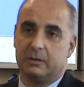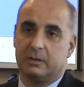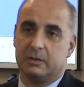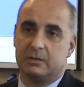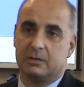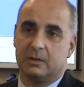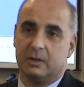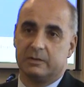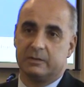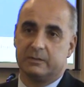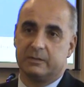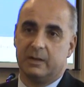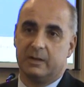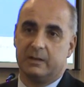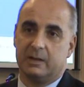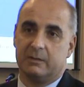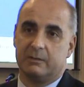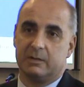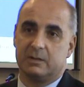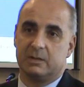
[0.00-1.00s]
got a good chance of
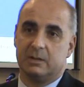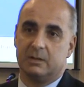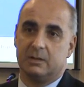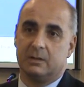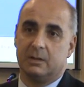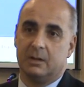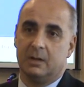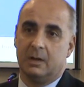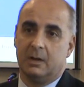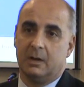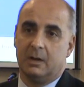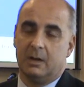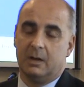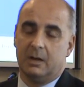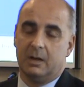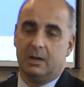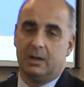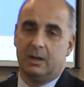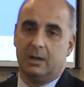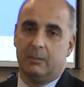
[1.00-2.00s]
getting that return.
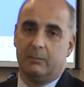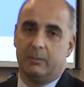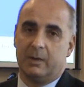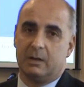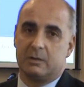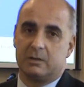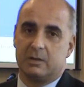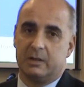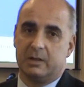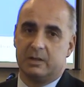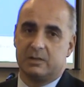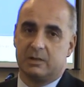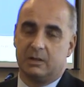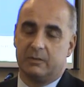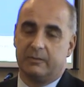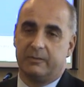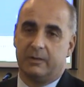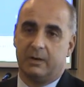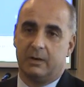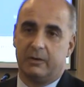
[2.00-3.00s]
Our journey
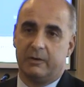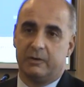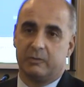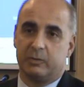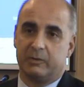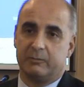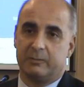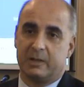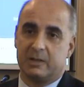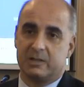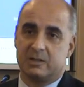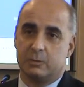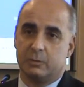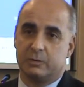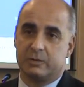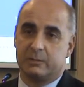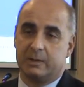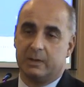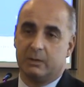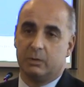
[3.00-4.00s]
so far is we've managed to
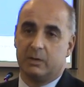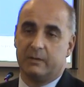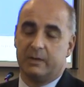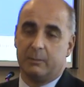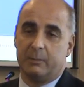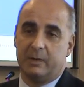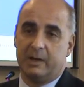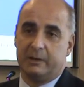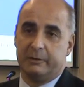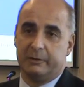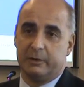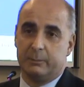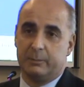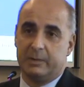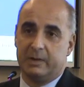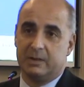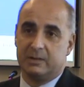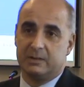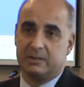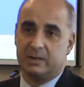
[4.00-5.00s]
automate all of our
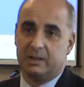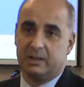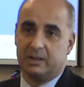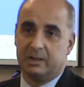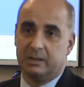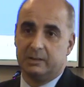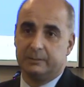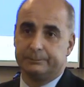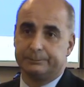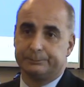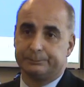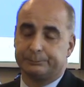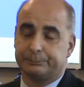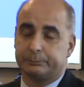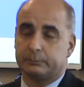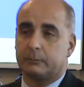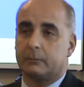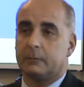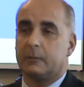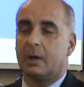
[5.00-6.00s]
pan-European T&E.
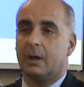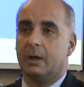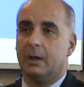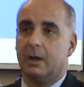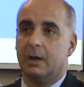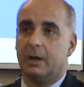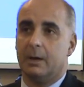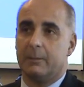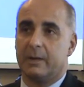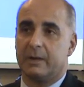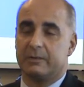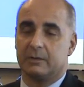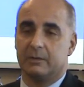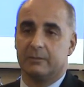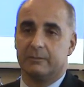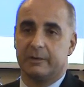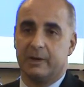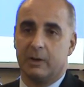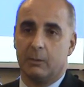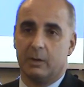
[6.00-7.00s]
That's
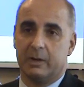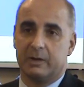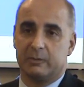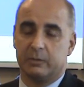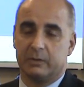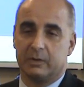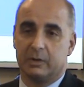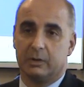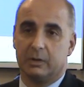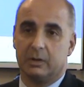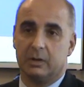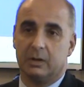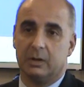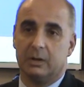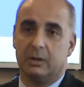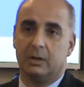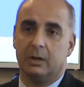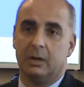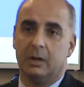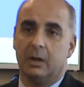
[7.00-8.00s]
gone very well. That's with
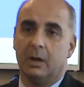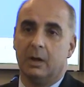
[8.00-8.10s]
Concur.